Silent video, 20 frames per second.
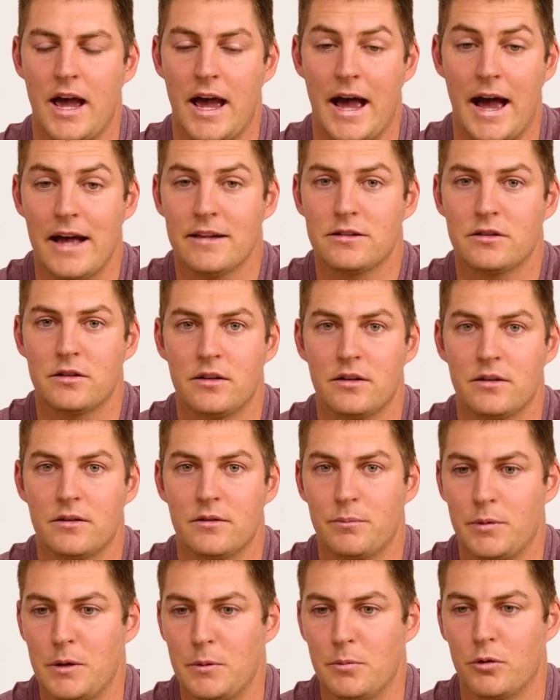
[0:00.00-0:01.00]
Ask
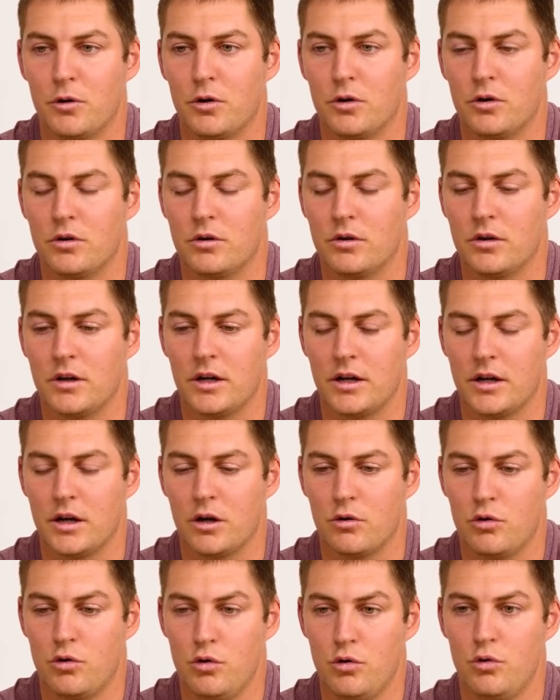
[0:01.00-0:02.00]
people,
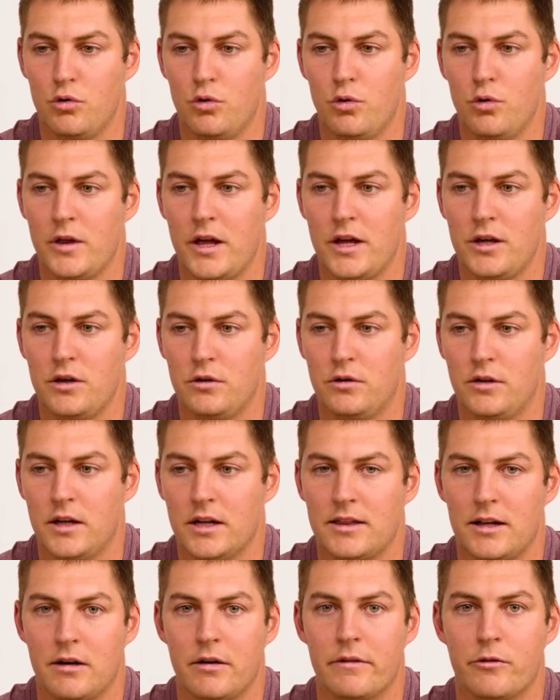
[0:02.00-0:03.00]
who they
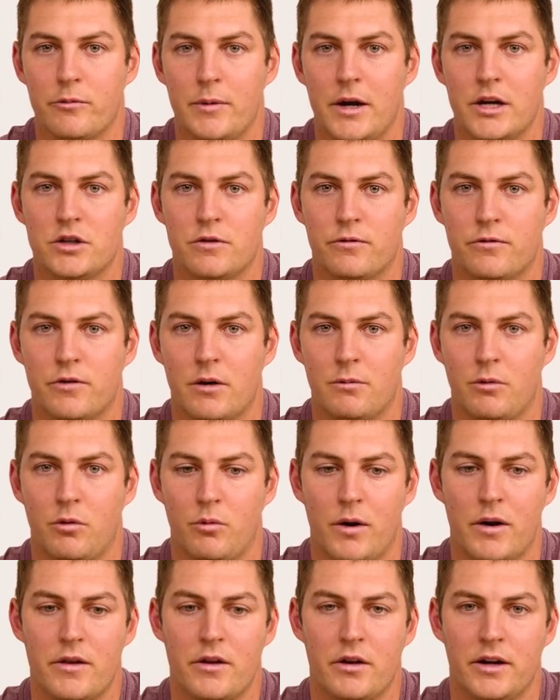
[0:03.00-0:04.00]
get their information from or
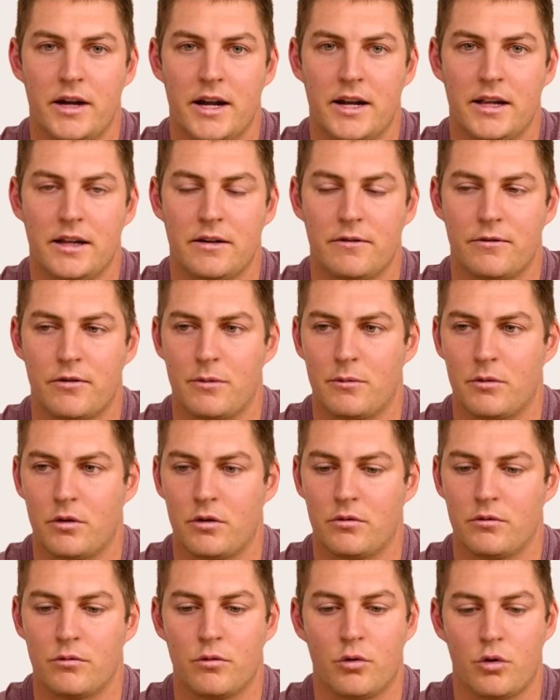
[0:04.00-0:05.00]
where they're getting it from
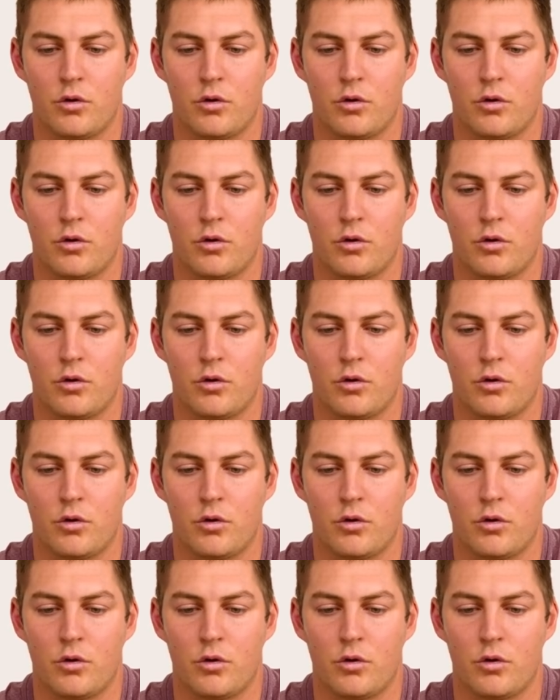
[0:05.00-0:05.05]
or